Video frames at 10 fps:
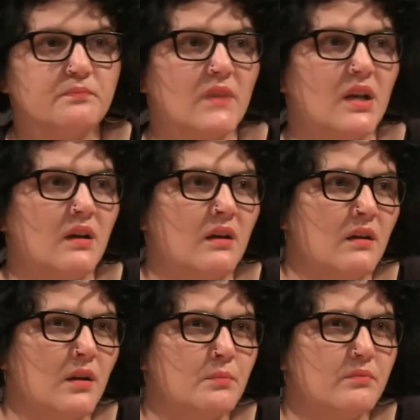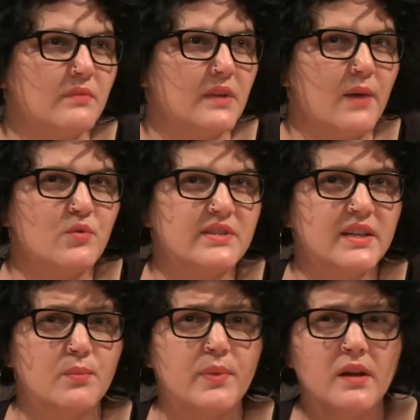I would say
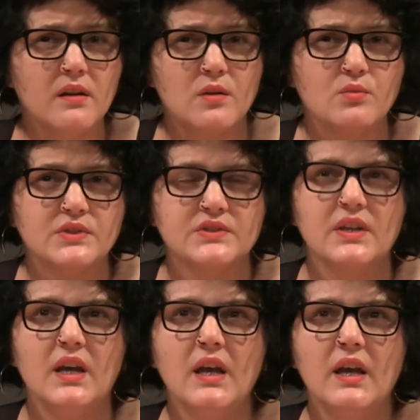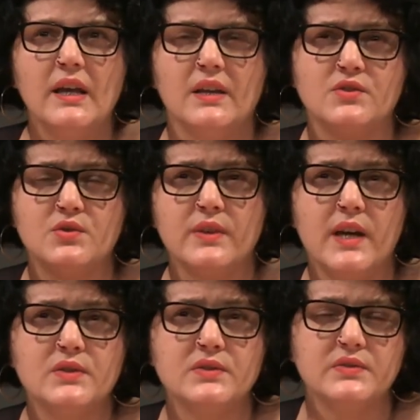the pinnacle was in
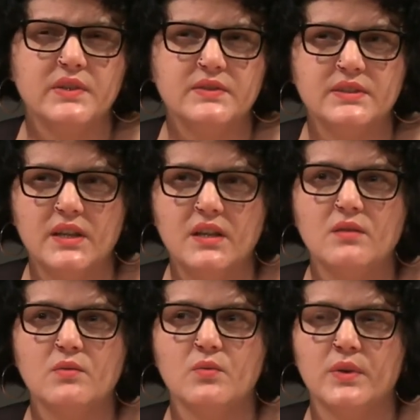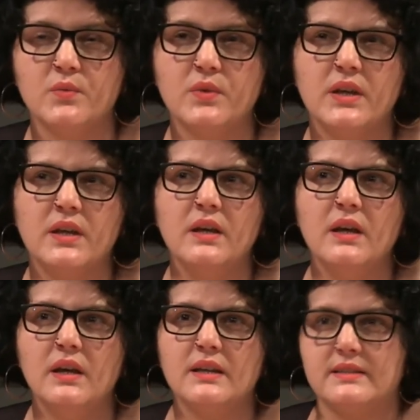2015 when we
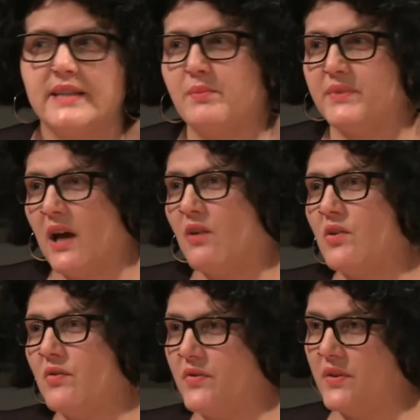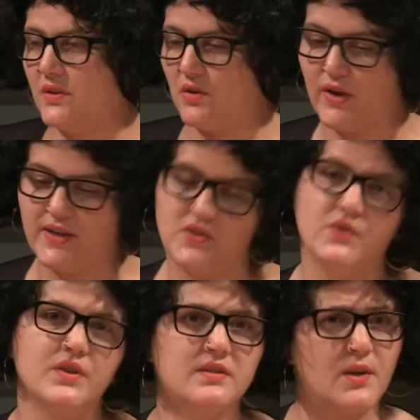stepped out of, okay, so
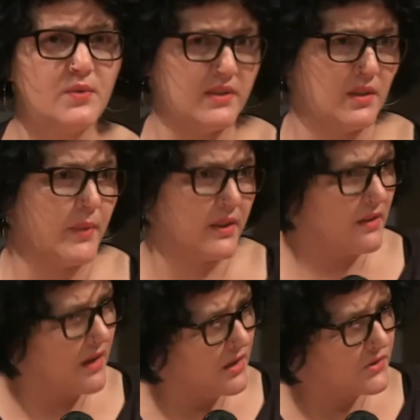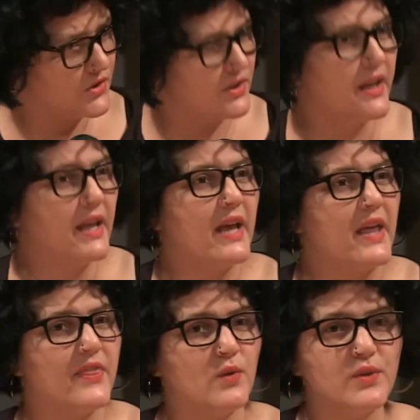first there was independent culture,
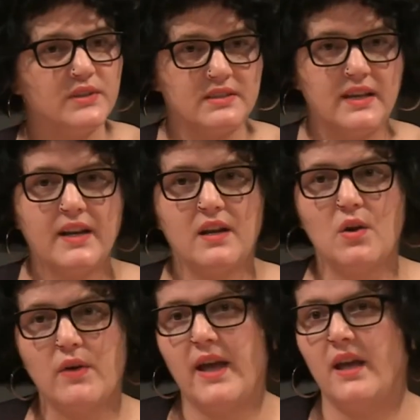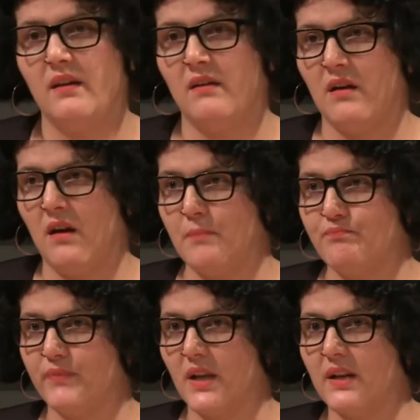and then we decided, okay,
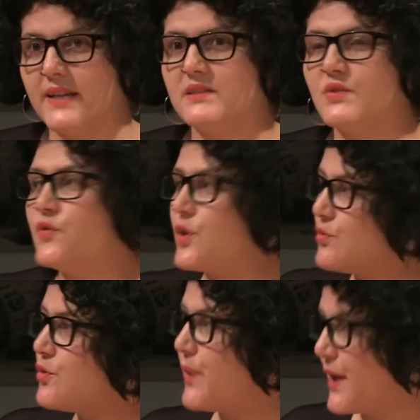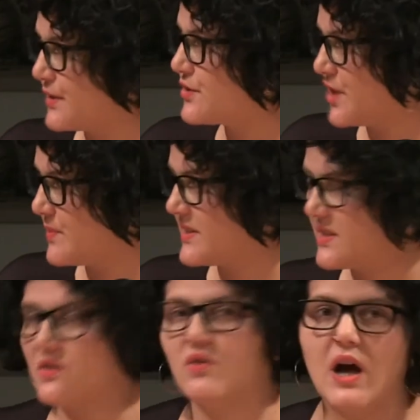let's form new partnerships,
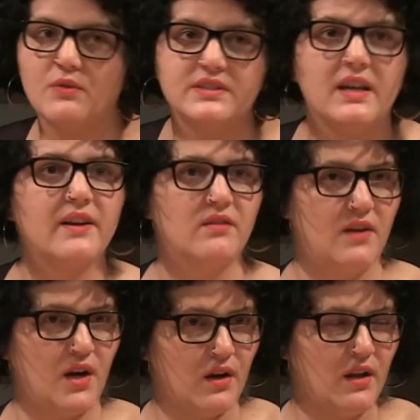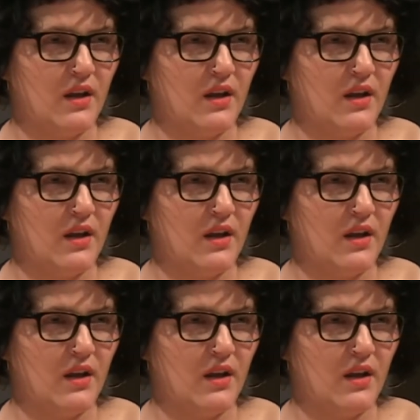let's go outside of our